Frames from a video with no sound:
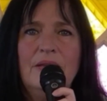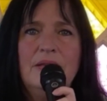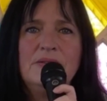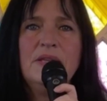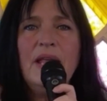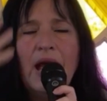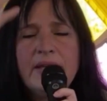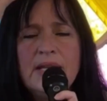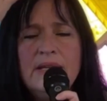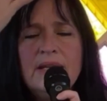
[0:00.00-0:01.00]
So that I
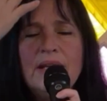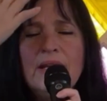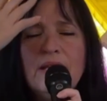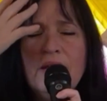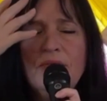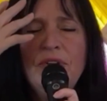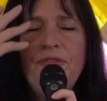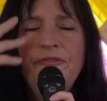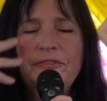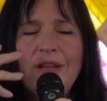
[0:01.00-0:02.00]
can
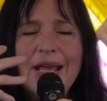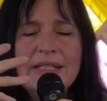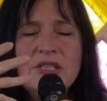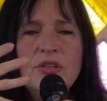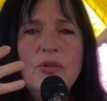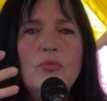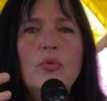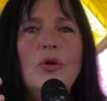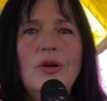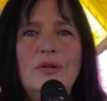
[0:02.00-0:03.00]
reflect to the
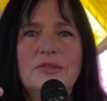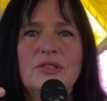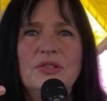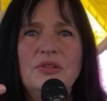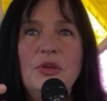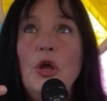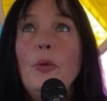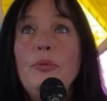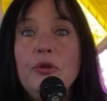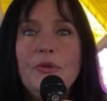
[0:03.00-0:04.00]
world
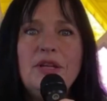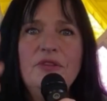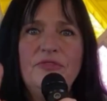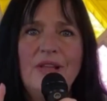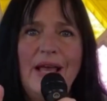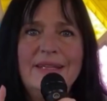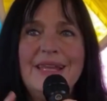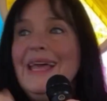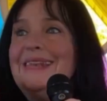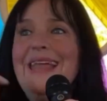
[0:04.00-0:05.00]
purity of light,
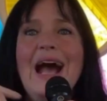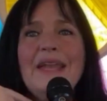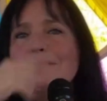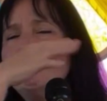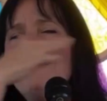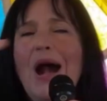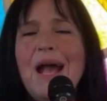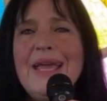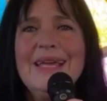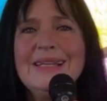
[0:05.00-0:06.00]
not
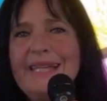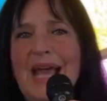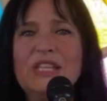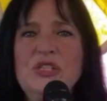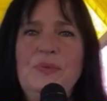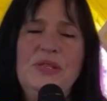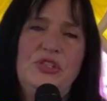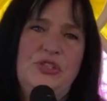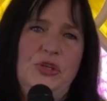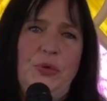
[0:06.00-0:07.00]
my
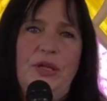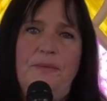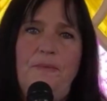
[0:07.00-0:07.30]
attachments to it.